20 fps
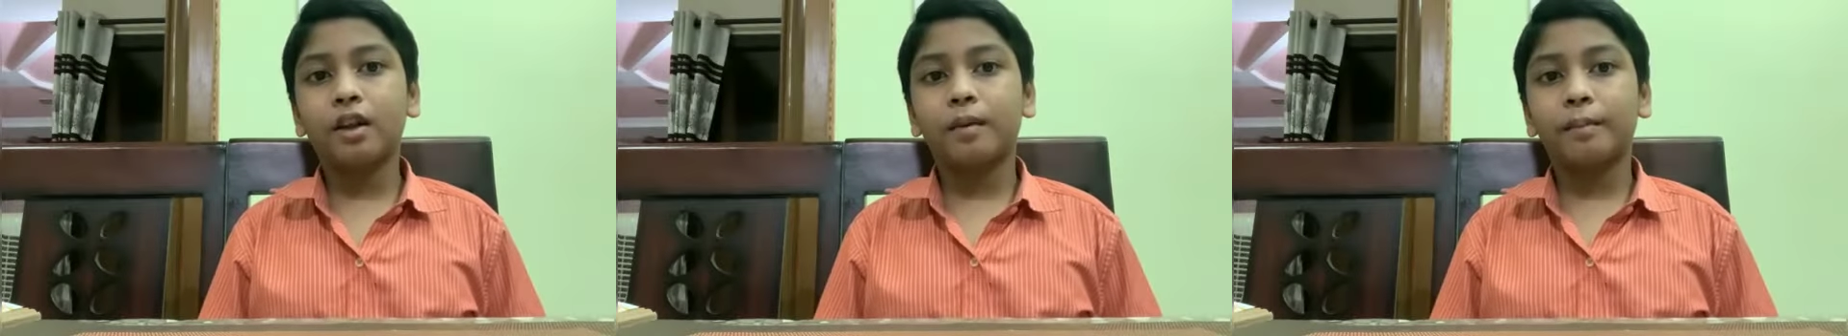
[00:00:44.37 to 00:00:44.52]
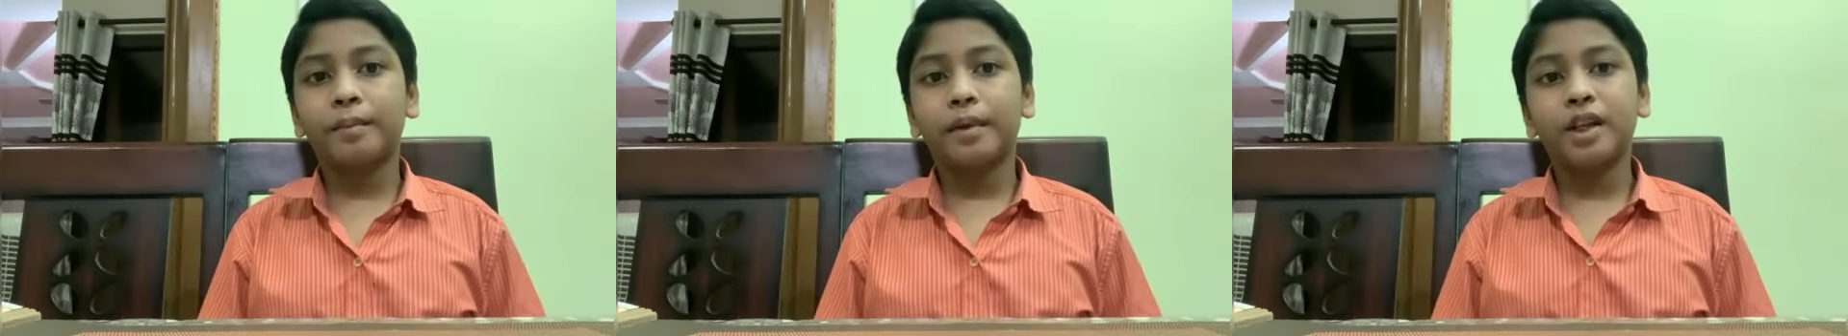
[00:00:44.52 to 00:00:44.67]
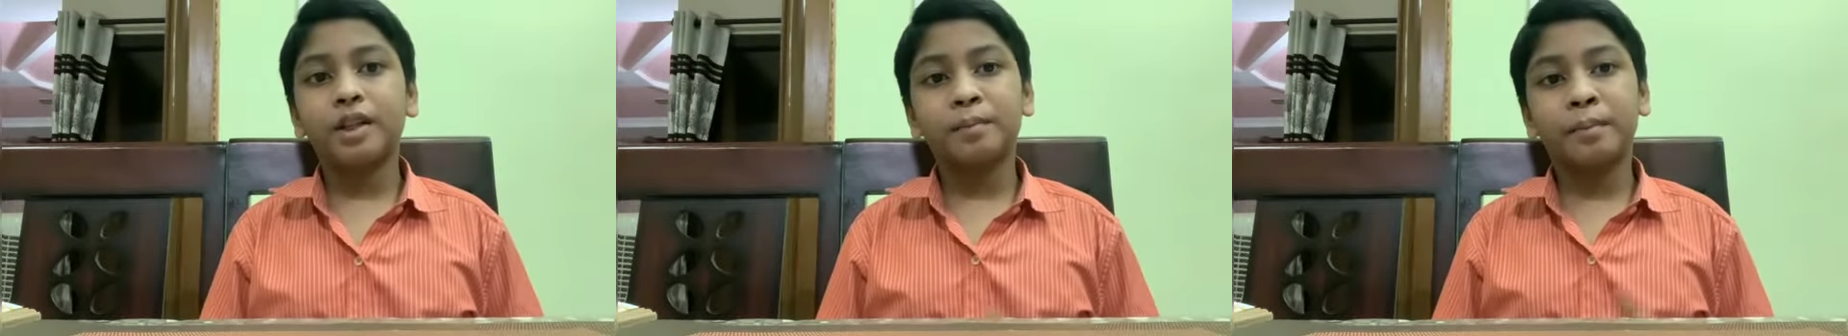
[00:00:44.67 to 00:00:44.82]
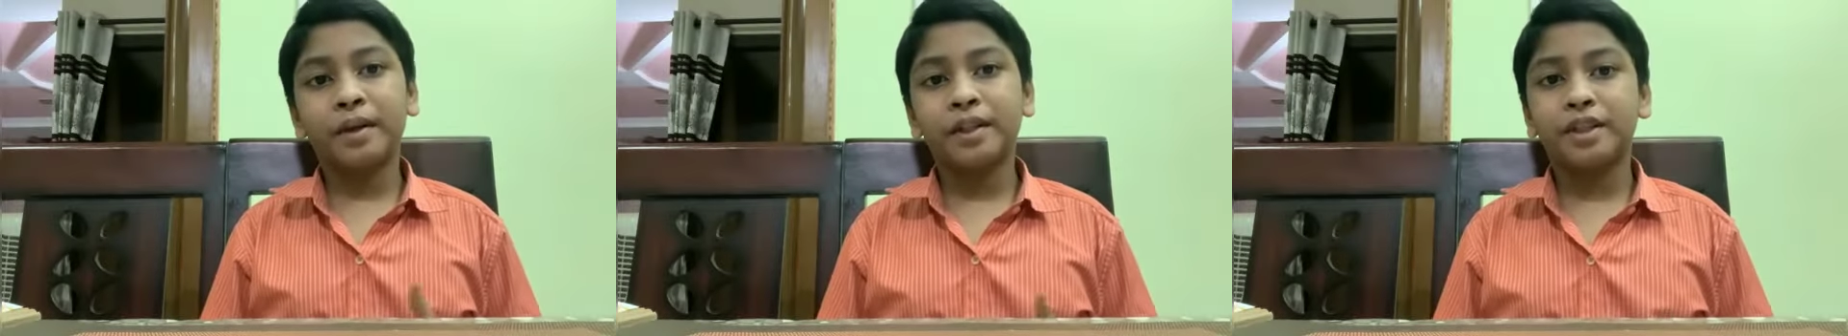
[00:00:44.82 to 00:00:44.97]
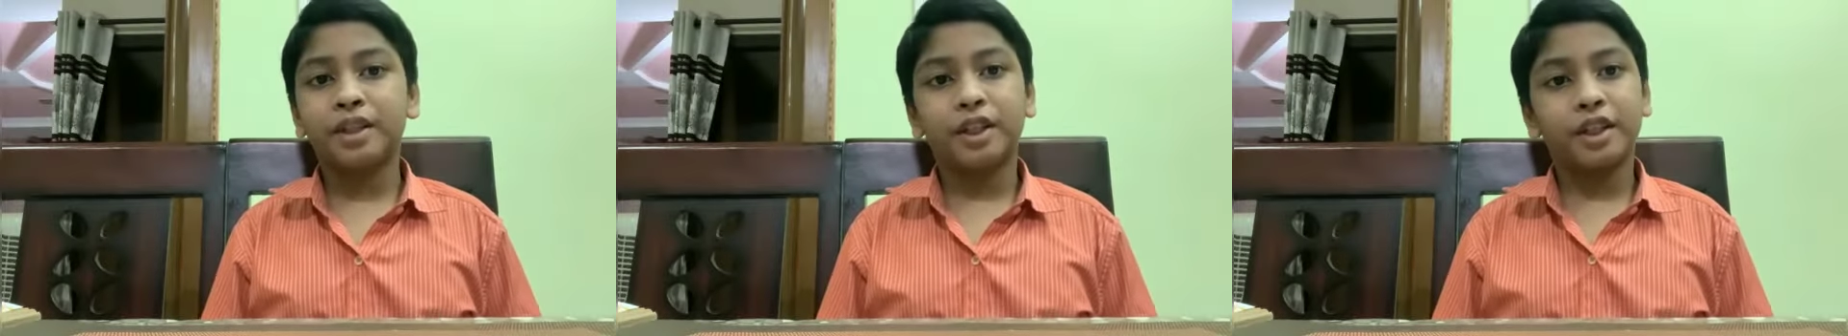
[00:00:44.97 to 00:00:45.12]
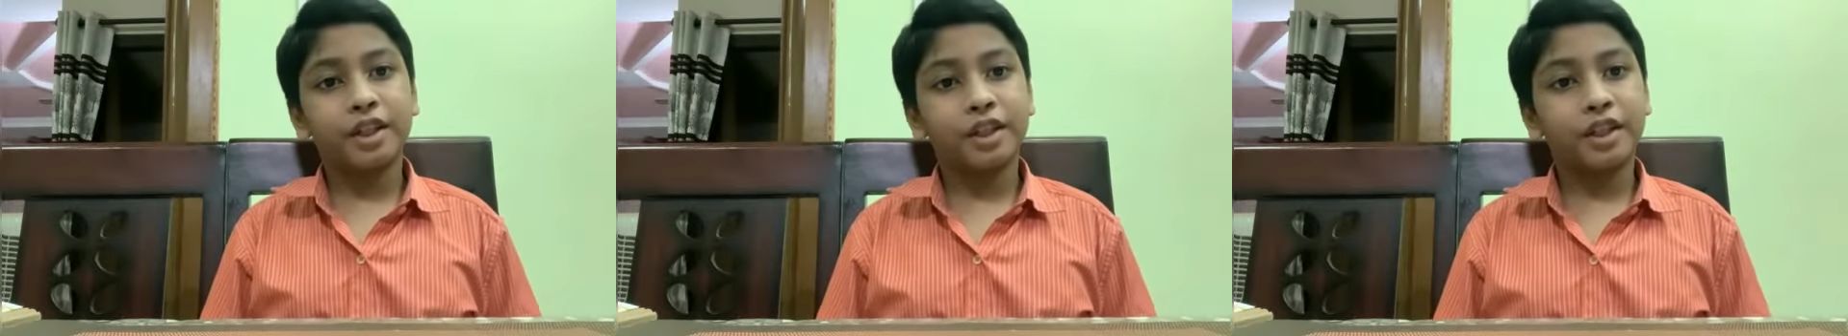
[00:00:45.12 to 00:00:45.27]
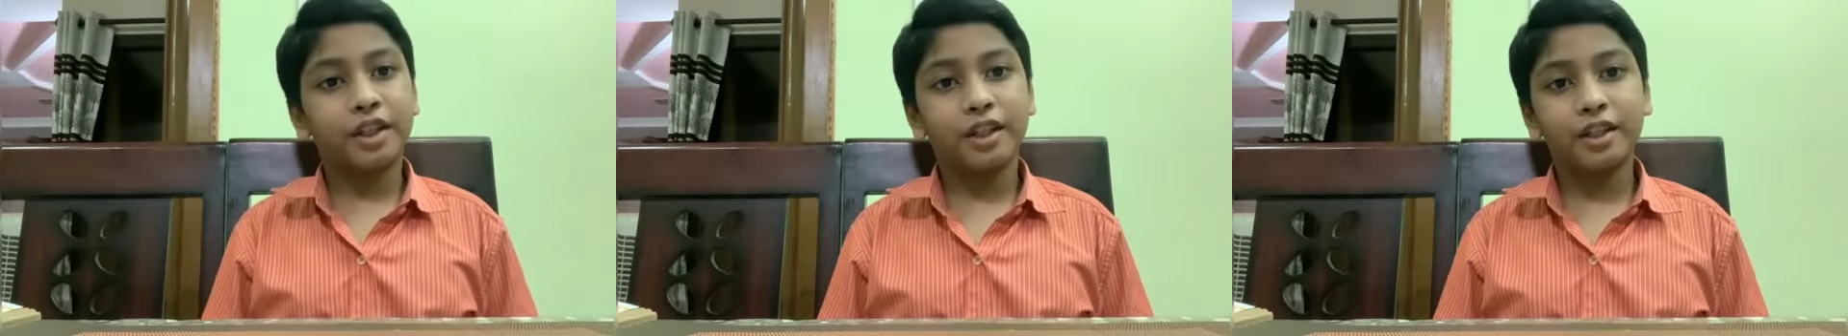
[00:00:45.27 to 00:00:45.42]
or a base by
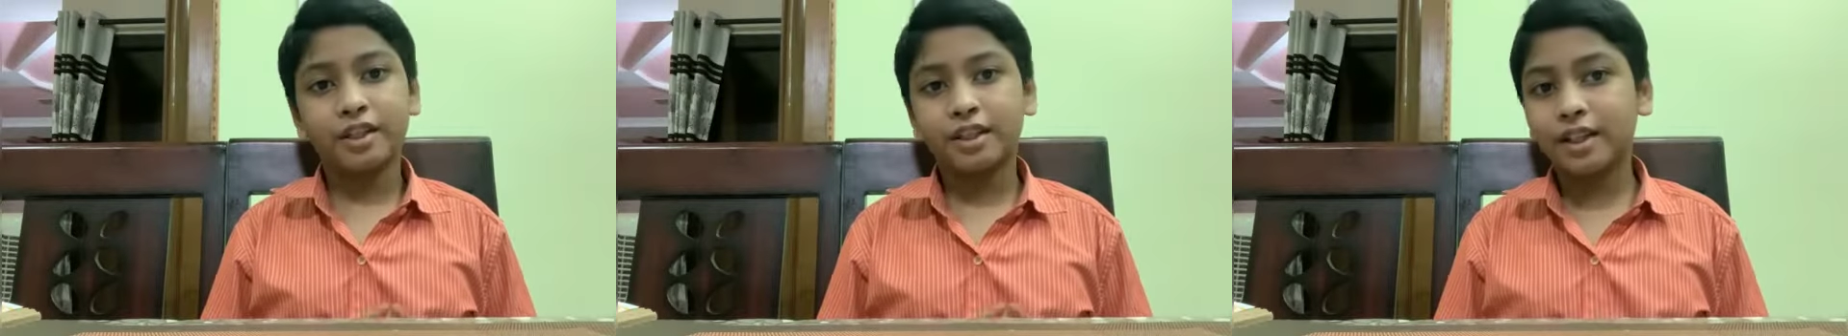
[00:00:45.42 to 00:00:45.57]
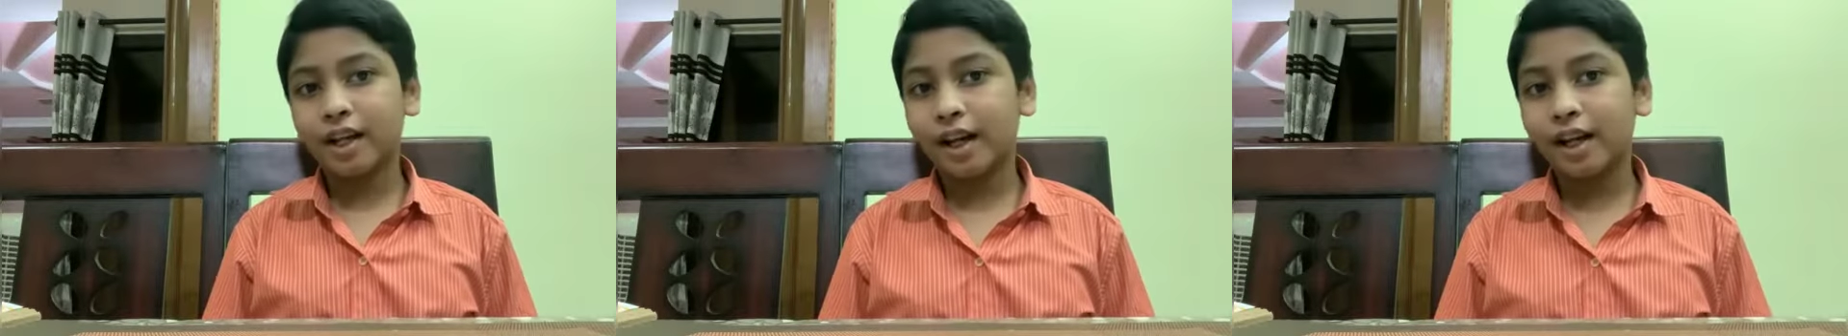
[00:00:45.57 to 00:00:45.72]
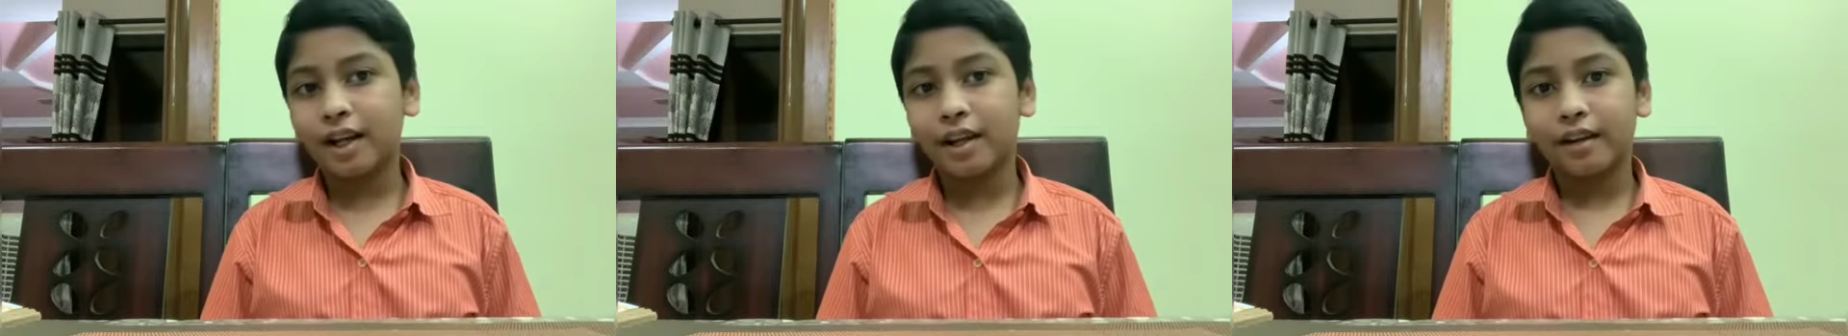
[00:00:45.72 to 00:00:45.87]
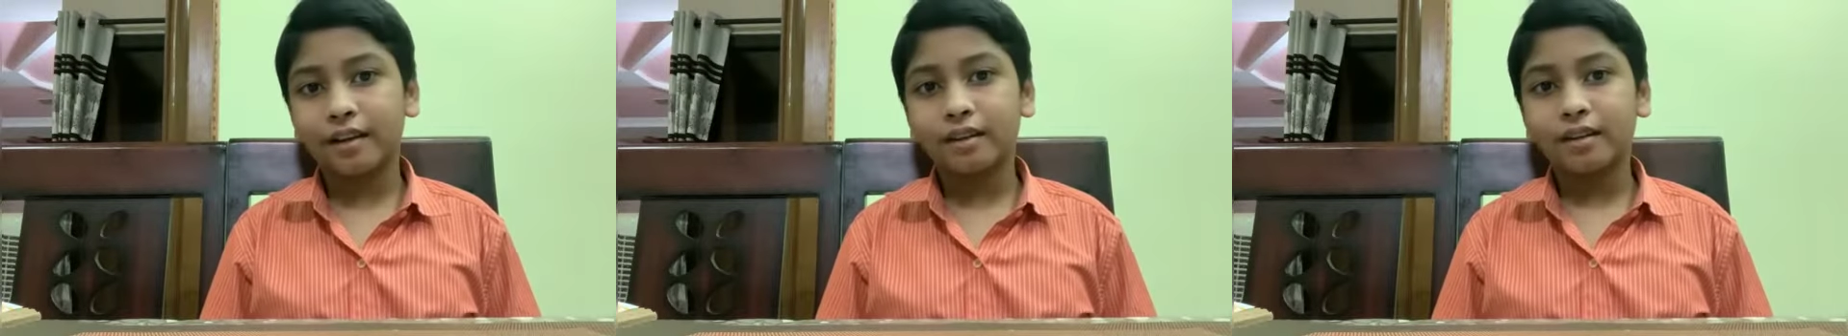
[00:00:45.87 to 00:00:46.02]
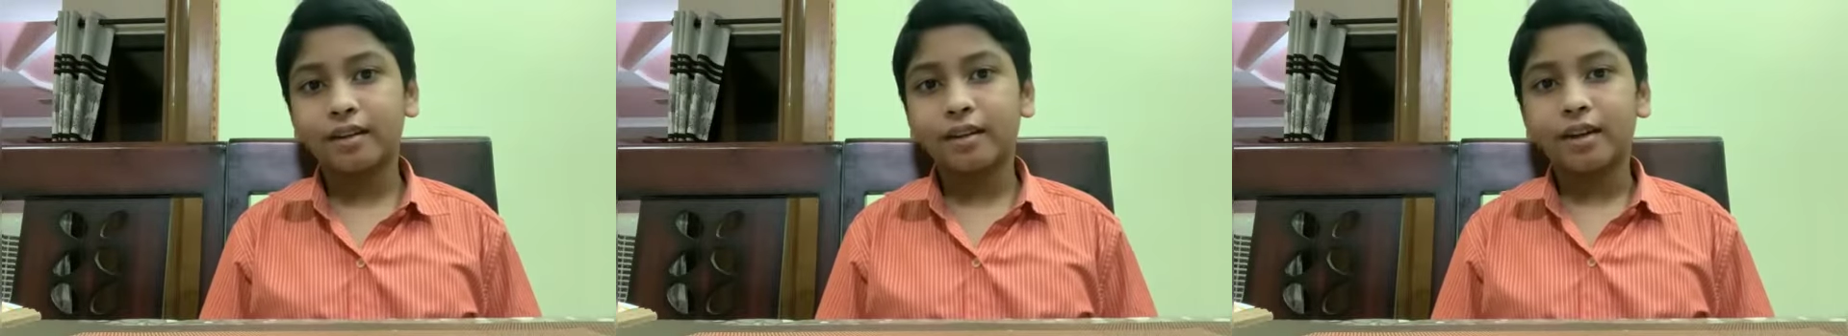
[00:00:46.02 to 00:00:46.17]
changing its color.